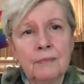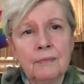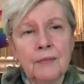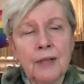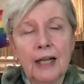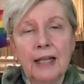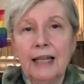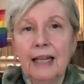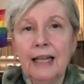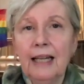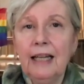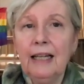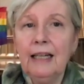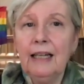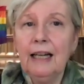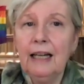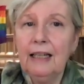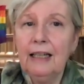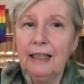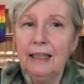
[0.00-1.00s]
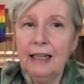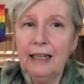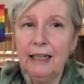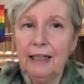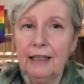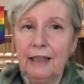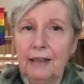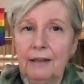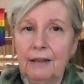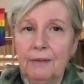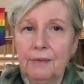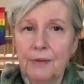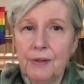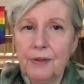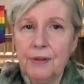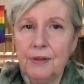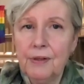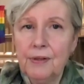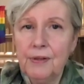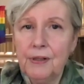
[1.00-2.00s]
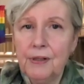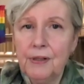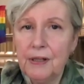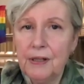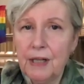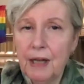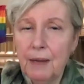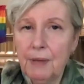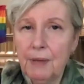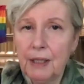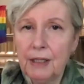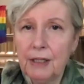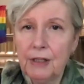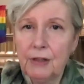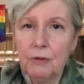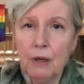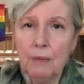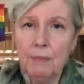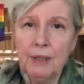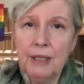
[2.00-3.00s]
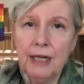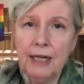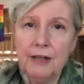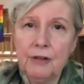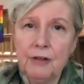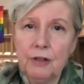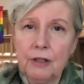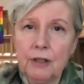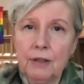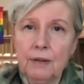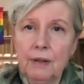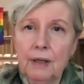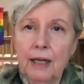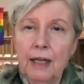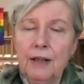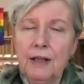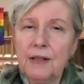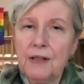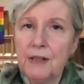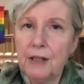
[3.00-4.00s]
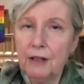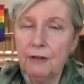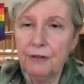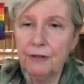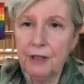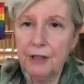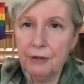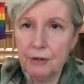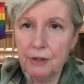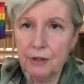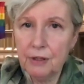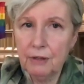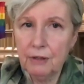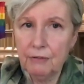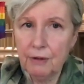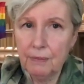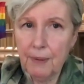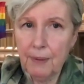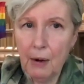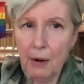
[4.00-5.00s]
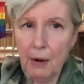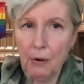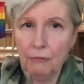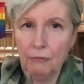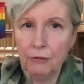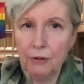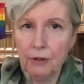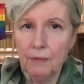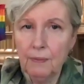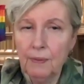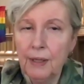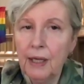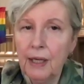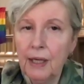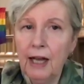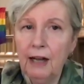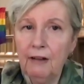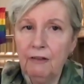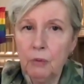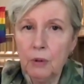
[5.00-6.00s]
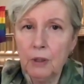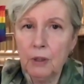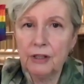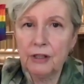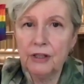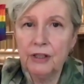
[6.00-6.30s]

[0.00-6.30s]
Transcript: Again and again, systemic discrimination and the self-interest of the powerful have worked